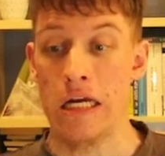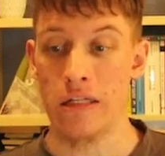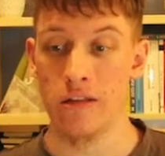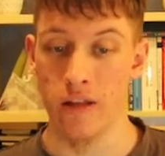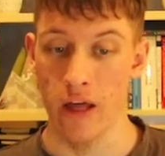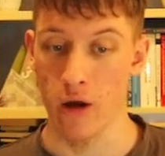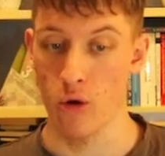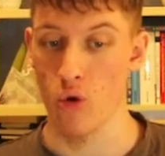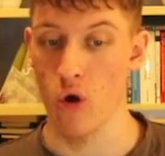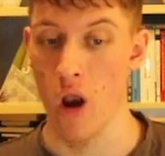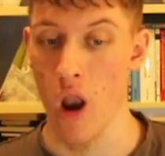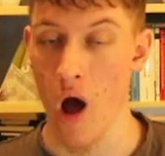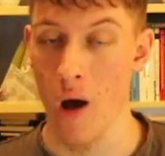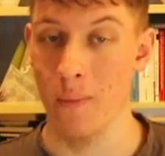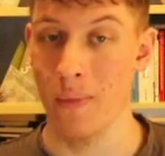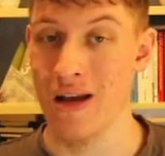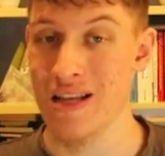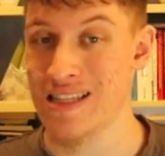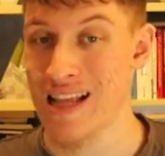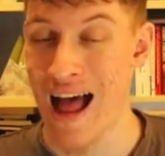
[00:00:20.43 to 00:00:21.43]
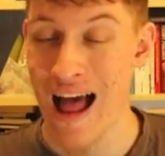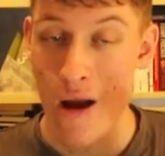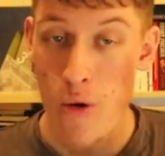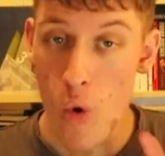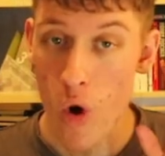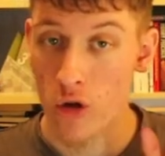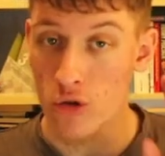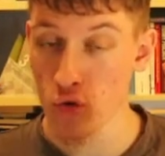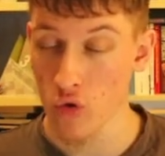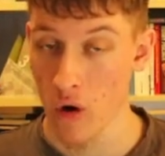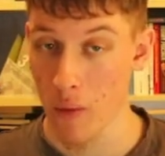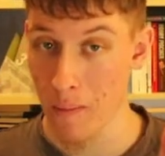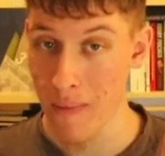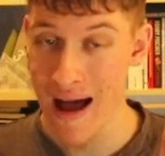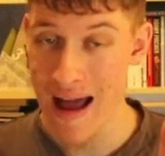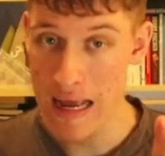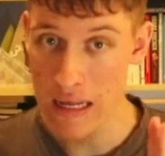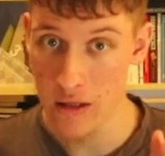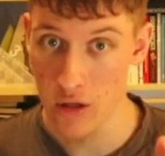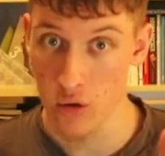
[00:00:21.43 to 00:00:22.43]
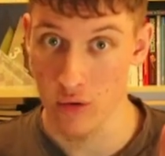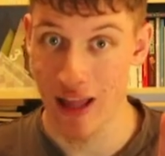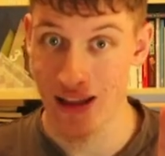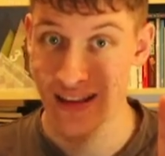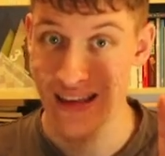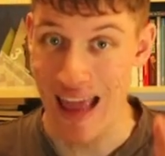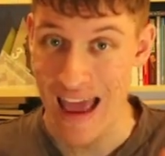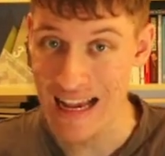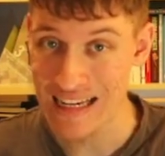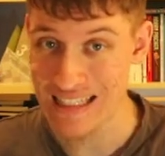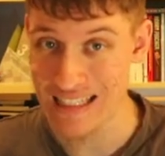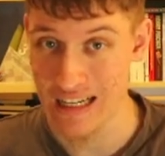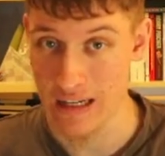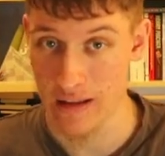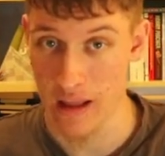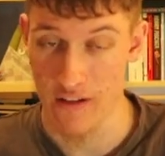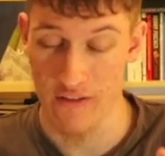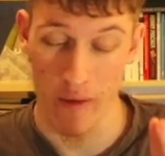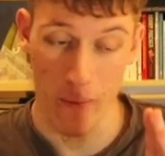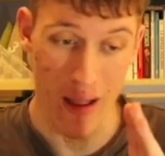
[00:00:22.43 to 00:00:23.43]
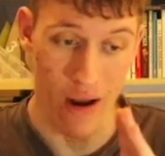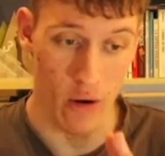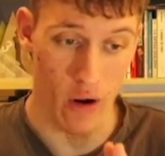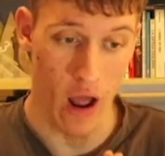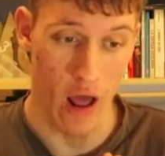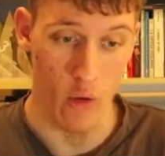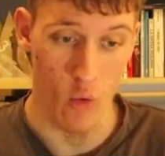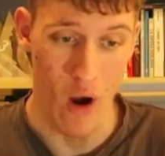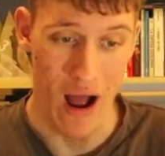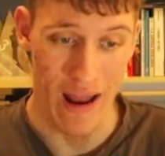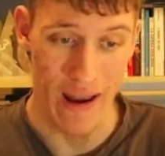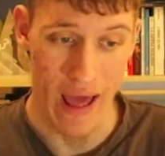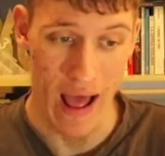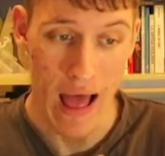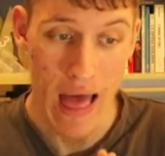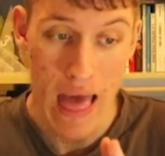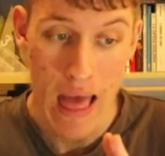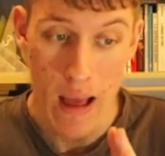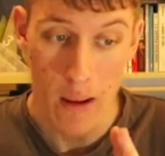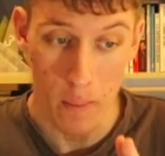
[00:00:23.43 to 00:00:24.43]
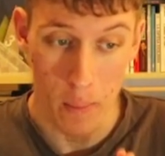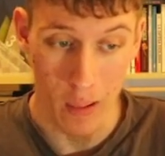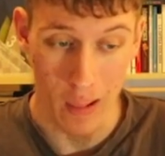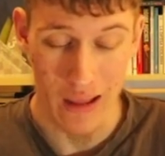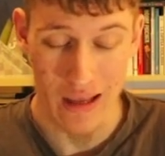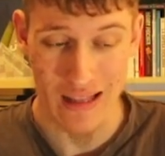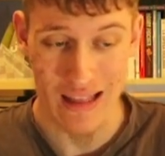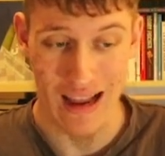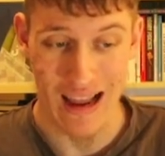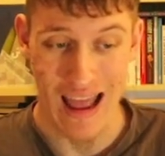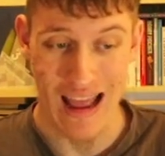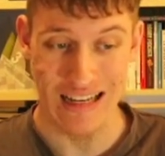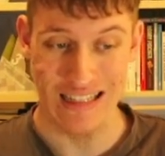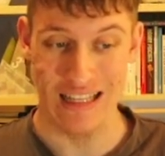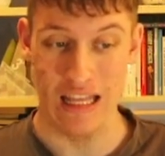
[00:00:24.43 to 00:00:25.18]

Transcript: The Ruy Lopez. I want to remind you that yesterday Fabiano Caruana played against